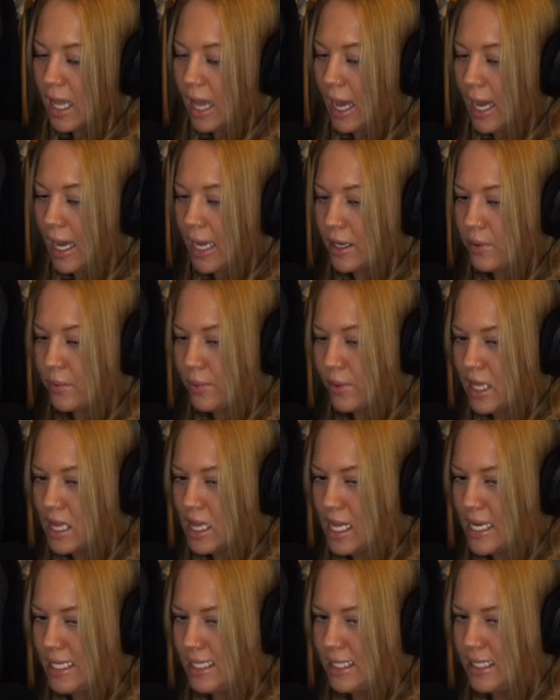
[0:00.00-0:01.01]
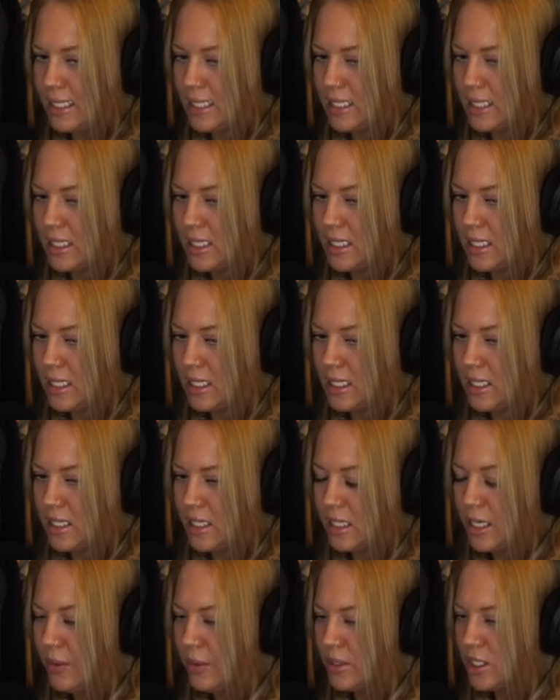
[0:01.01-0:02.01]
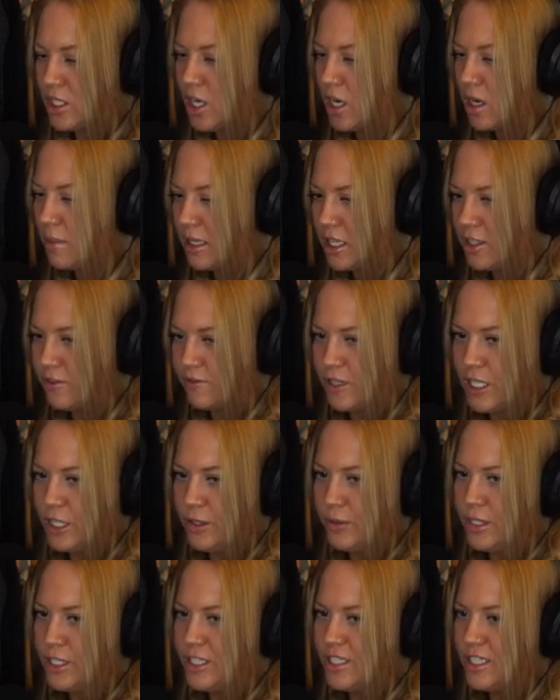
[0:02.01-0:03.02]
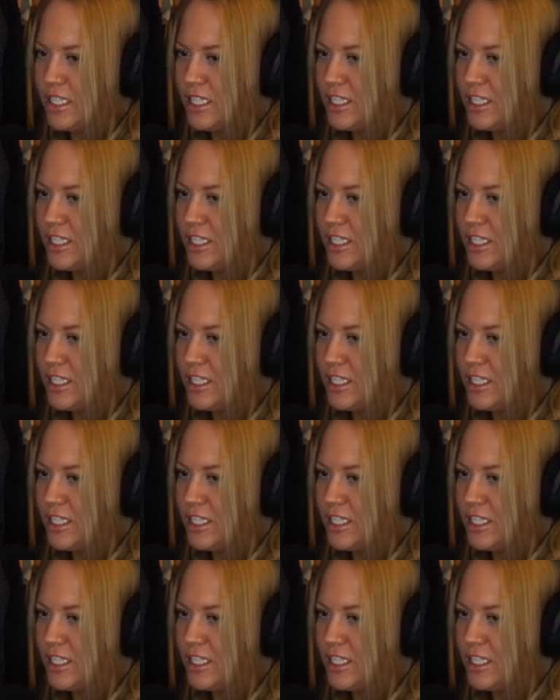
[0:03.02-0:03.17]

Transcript: I realized, you know, it's not about the followers.